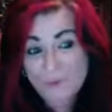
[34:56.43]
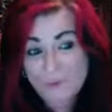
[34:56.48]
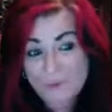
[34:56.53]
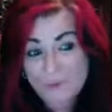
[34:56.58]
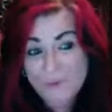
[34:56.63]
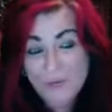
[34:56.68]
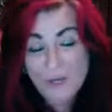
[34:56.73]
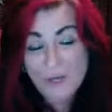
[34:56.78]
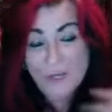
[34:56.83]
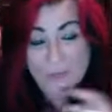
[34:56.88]

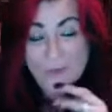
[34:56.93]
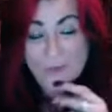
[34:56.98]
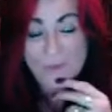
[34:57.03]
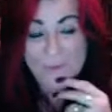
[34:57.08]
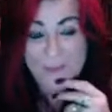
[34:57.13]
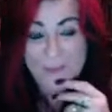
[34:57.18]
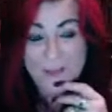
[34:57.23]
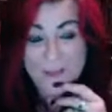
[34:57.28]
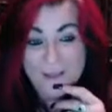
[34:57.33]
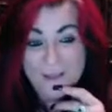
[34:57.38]
talk about
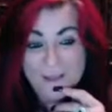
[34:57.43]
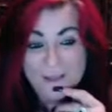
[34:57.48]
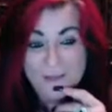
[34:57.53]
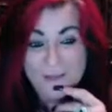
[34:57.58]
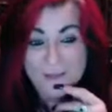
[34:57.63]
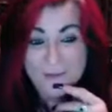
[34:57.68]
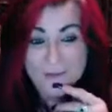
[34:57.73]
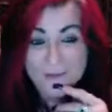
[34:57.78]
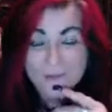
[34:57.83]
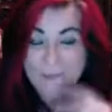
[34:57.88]
that? And so
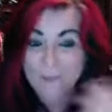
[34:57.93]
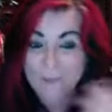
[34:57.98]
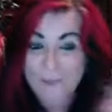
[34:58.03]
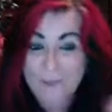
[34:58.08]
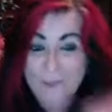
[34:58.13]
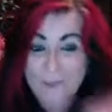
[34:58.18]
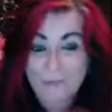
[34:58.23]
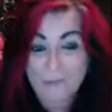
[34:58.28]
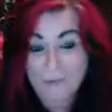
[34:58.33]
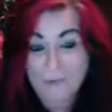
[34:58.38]
it's for
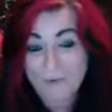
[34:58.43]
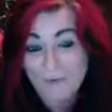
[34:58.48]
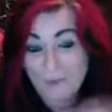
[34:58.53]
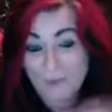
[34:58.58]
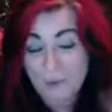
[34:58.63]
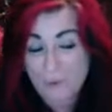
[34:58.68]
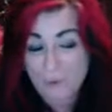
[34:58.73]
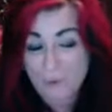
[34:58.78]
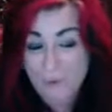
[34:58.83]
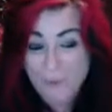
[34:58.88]
people who
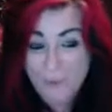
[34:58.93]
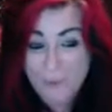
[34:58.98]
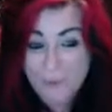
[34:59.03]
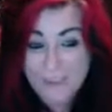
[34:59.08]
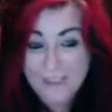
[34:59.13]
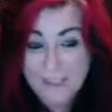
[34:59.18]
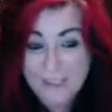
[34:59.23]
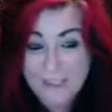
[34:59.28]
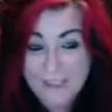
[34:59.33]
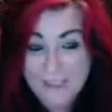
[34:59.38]
don't know what
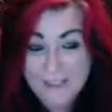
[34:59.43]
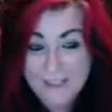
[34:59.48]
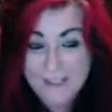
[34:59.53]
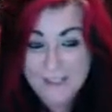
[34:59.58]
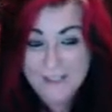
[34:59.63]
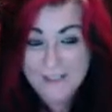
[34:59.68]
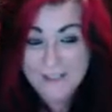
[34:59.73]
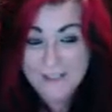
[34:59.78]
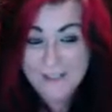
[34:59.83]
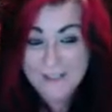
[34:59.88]
that is.
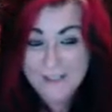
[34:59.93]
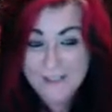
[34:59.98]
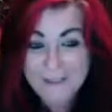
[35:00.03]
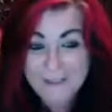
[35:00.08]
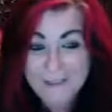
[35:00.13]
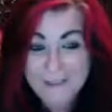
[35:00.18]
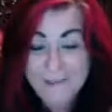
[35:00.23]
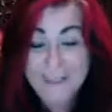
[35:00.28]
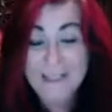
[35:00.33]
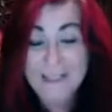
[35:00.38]
I
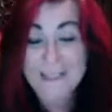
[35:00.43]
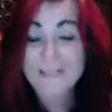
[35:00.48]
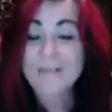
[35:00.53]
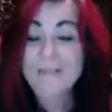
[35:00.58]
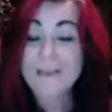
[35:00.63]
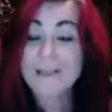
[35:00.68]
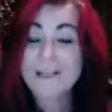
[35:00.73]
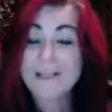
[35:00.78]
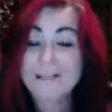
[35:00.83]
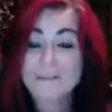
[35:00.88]
mean, I guess if you
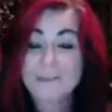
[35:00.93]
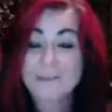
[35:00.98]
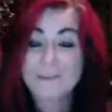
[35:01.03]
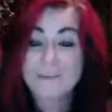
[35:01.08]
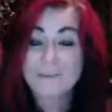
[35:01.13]
guys have never